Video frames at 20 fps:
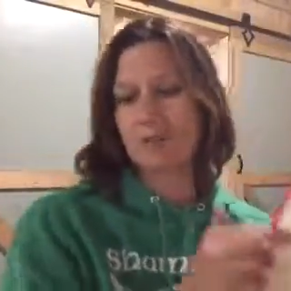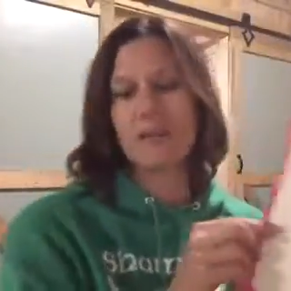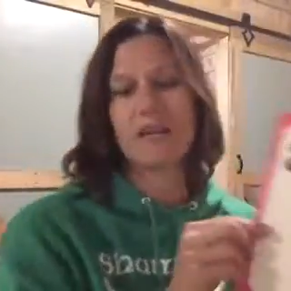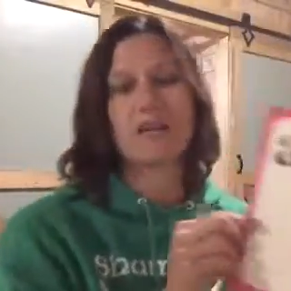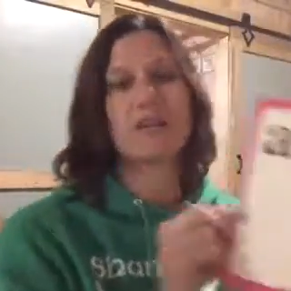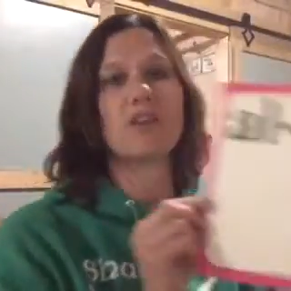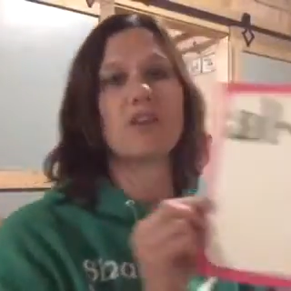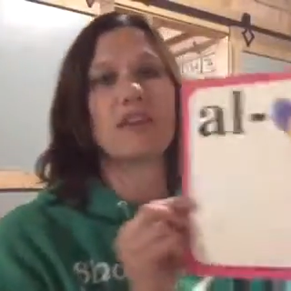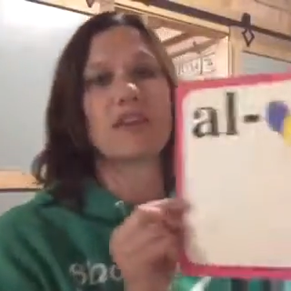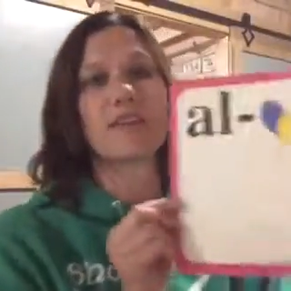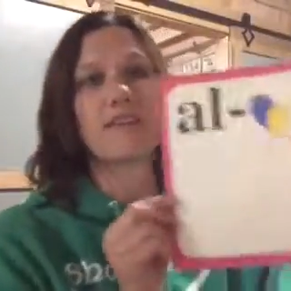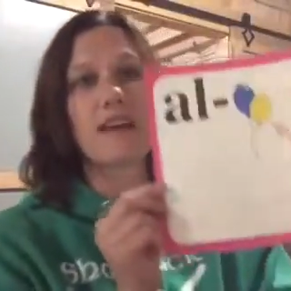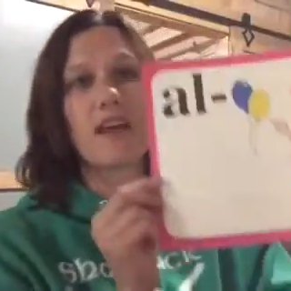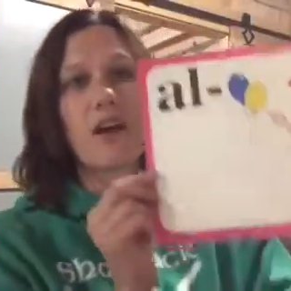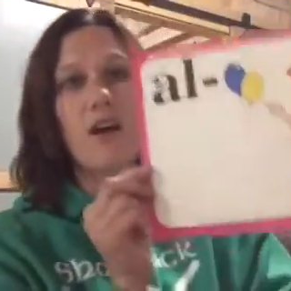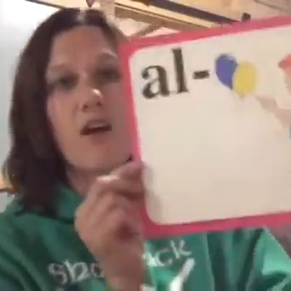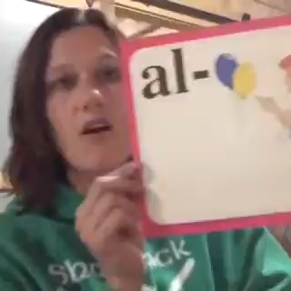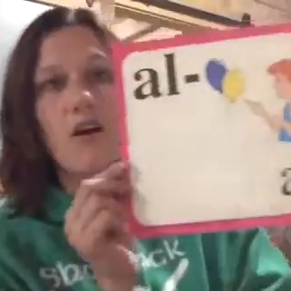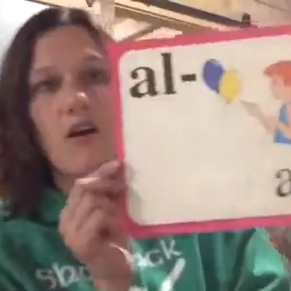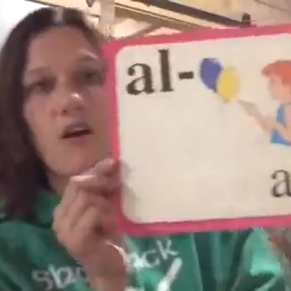We're going to look at the
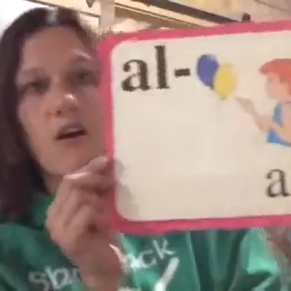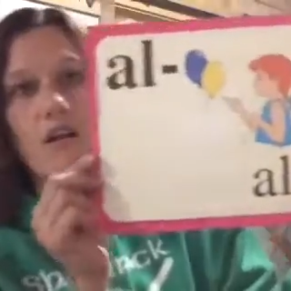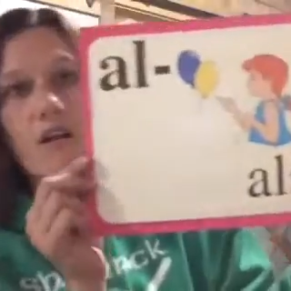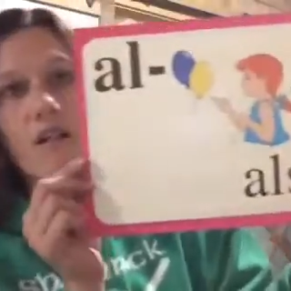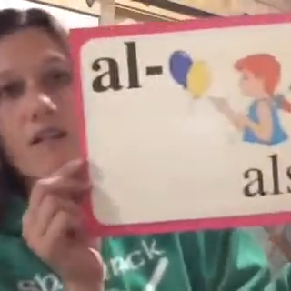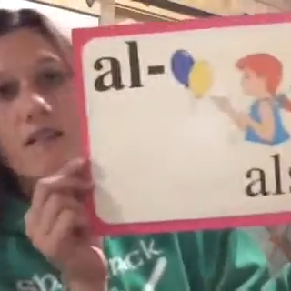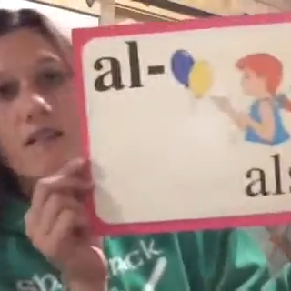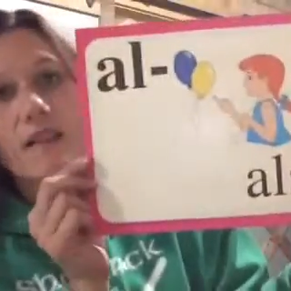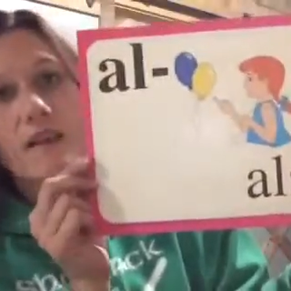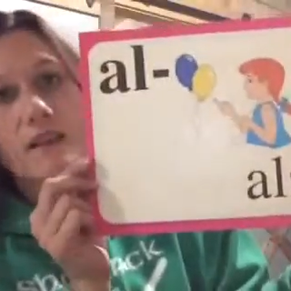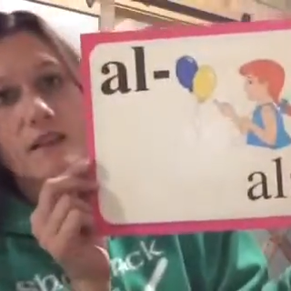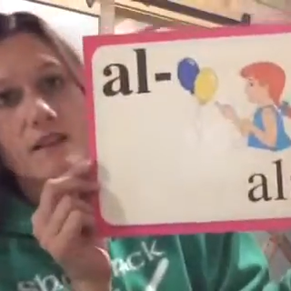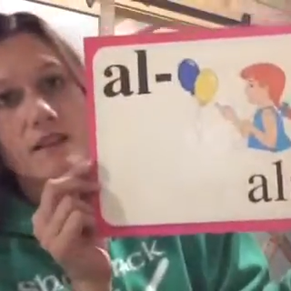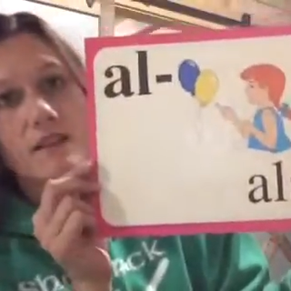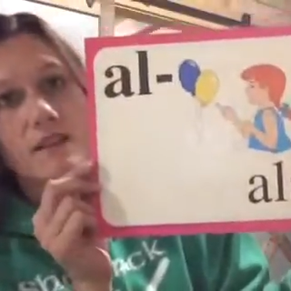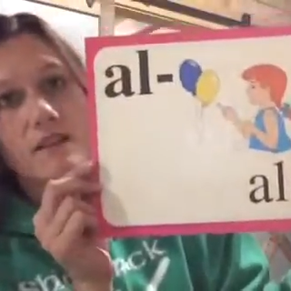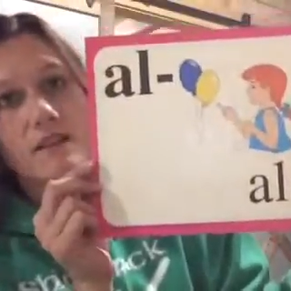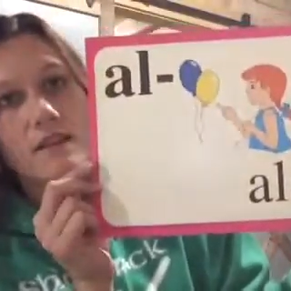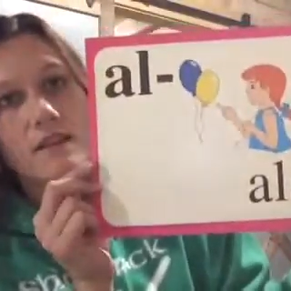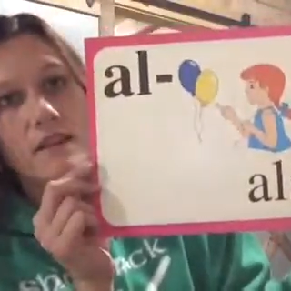all
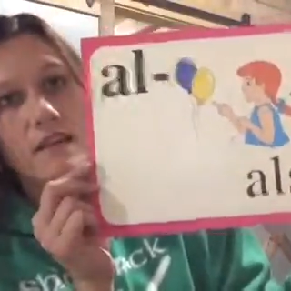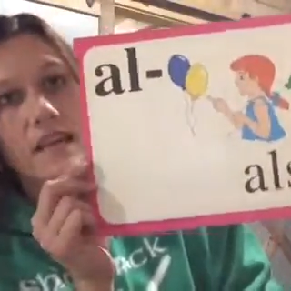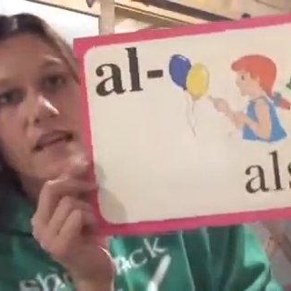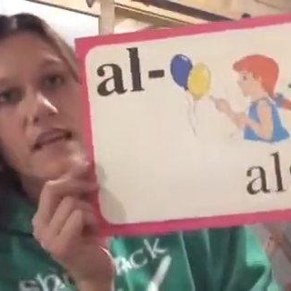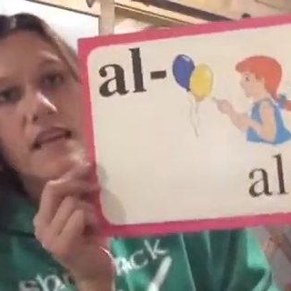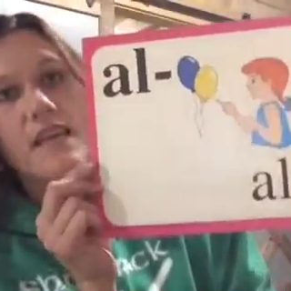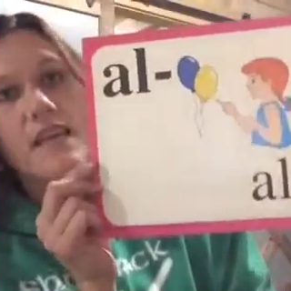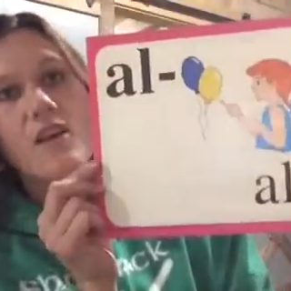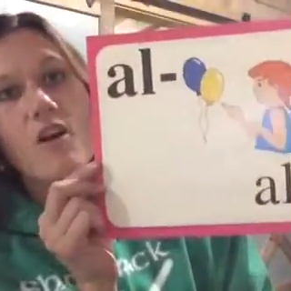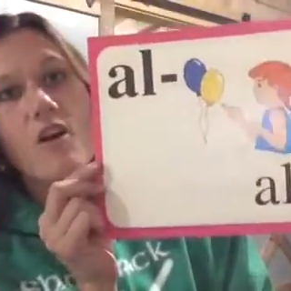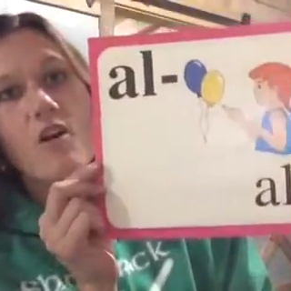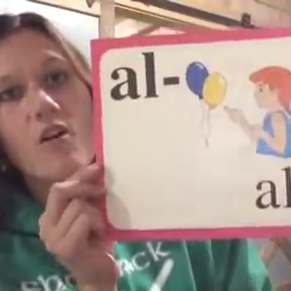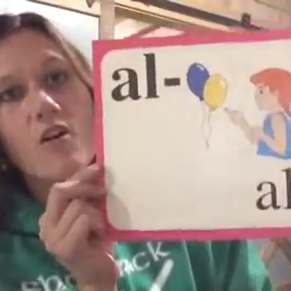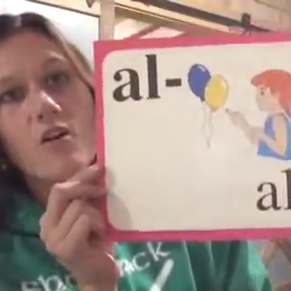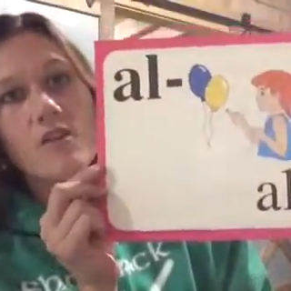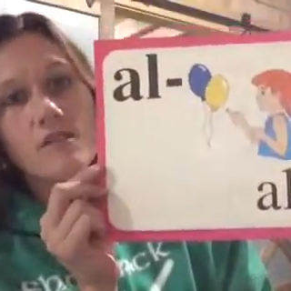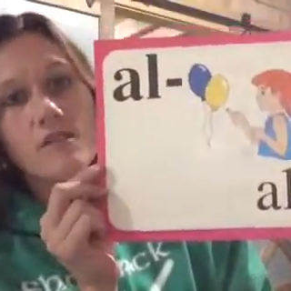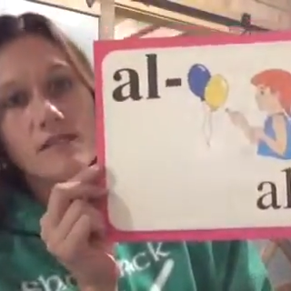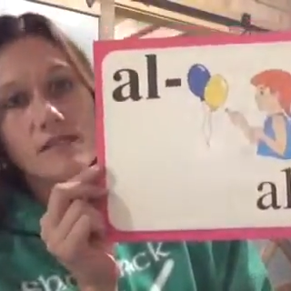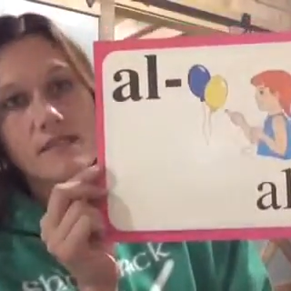in
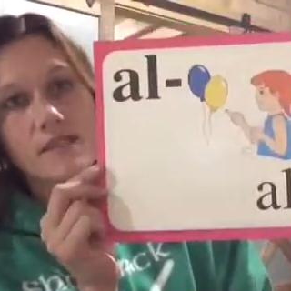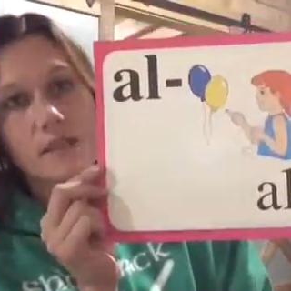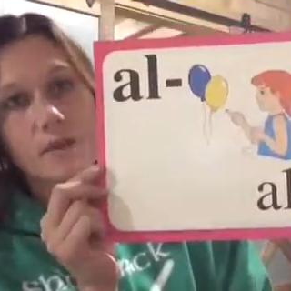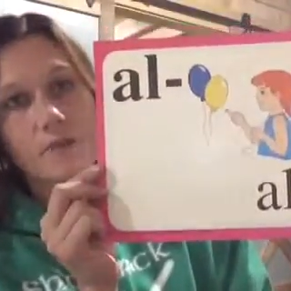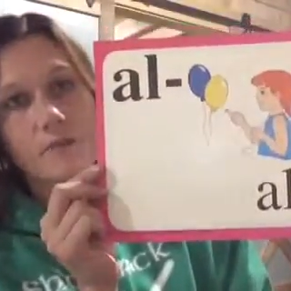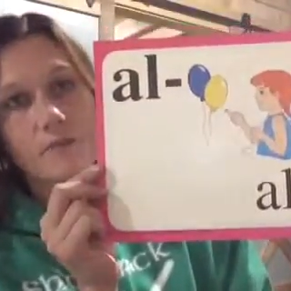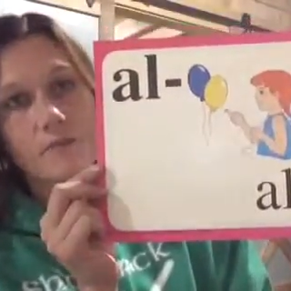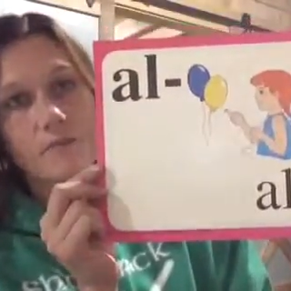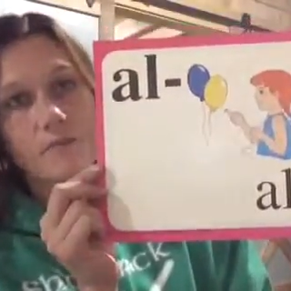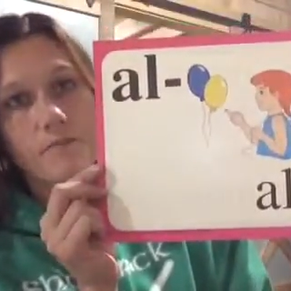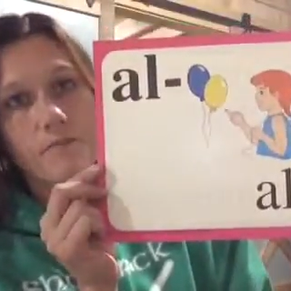also.